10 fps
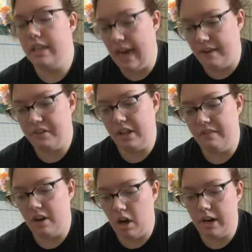to the
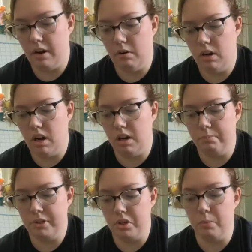Afterlife and audio.
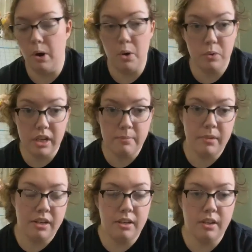Um, so you will own them,